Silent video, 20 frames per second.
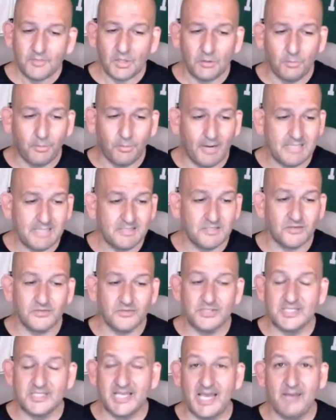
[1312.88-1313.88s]
The prices are
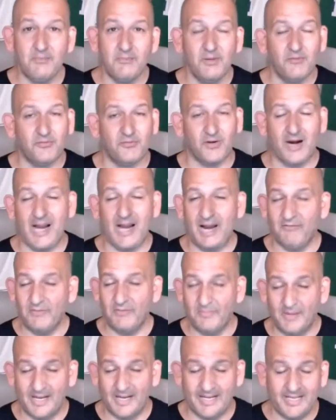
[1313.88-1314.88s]
the same for
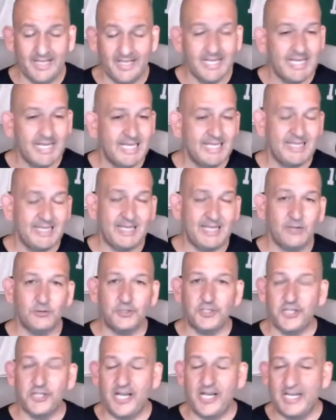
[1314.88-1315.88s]
everybody. They don't
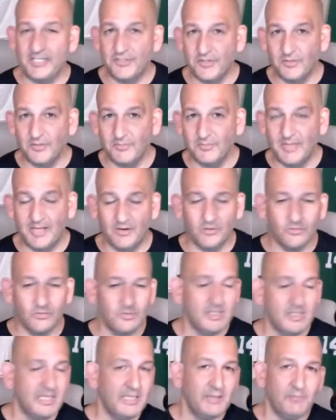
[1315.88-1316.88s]
change them. They
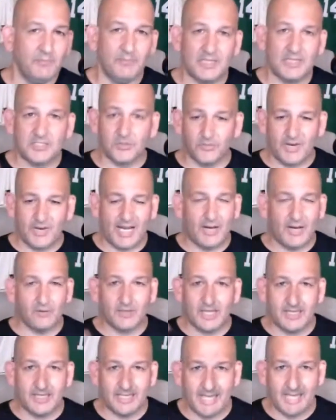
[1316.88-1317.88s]
don't mess around
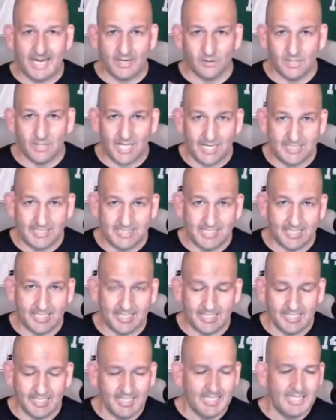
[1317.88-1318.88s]
like an airline
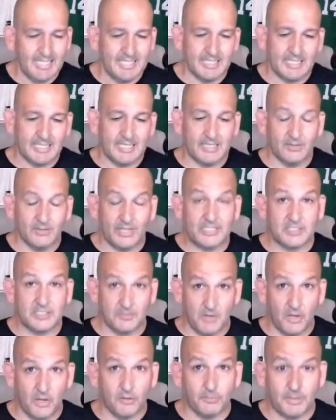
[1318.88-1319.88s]
ticket like
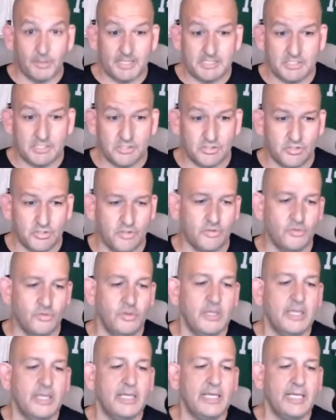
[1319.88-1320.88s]
some other places do.
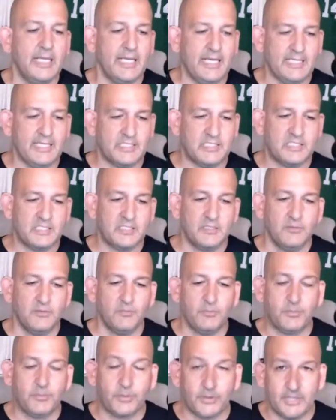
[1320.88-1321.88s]
It's
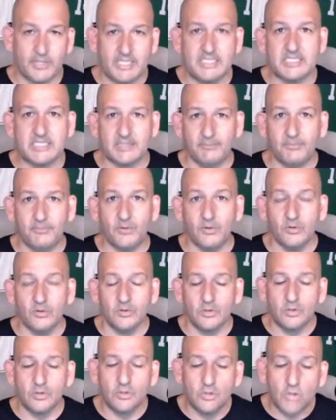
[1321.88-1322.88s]
pretty simple.
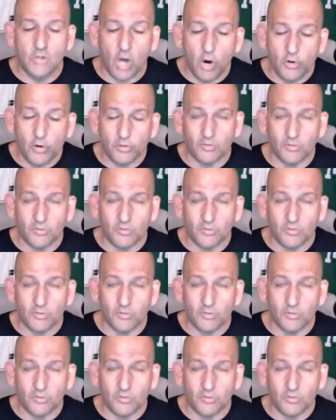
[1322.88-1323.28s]
Go to